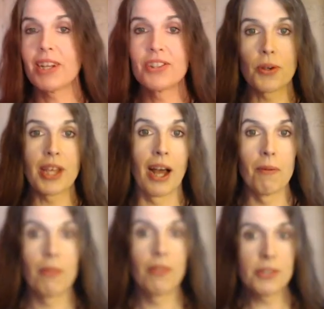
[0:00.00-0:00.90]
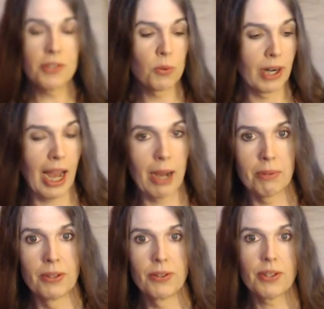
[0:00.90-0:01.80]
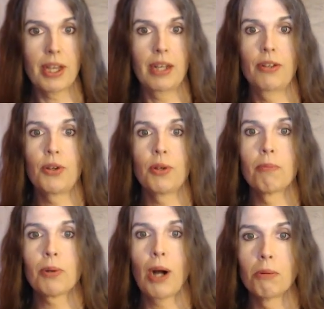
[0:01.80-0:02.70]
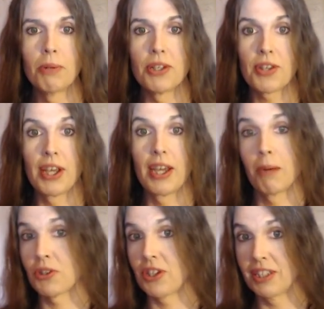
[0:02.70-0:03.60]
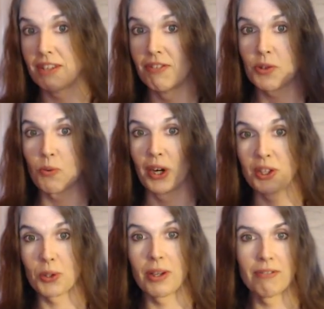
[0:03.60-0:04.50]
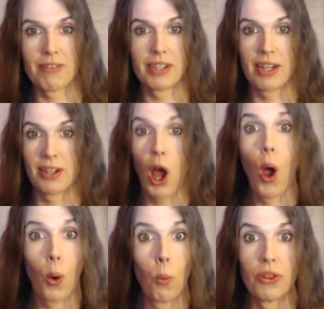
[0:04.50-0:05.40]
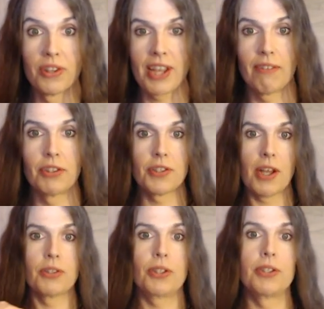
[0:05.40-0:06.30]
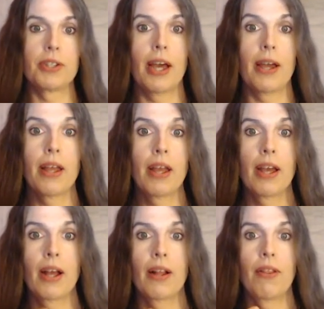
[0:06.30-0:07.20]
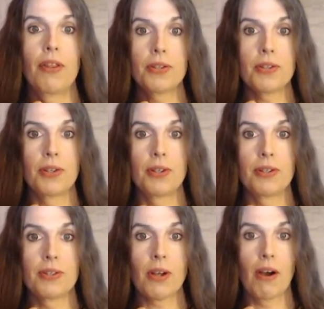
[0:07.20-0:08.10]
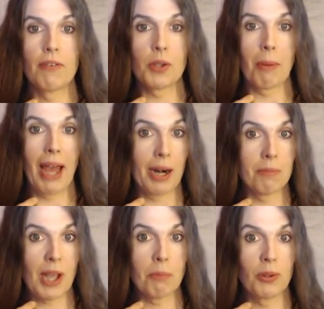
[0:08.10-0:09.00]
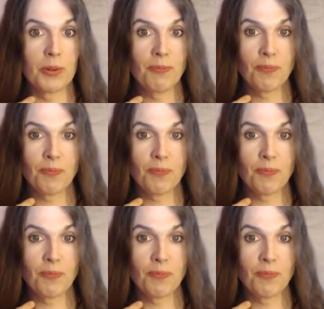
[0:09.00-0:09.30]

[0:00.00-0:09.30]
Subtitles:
So yeah, this is what happens, and you can probably see, I'm just going to leave this running so we can find out what this averages out to today. This is obviously my Adam's apple,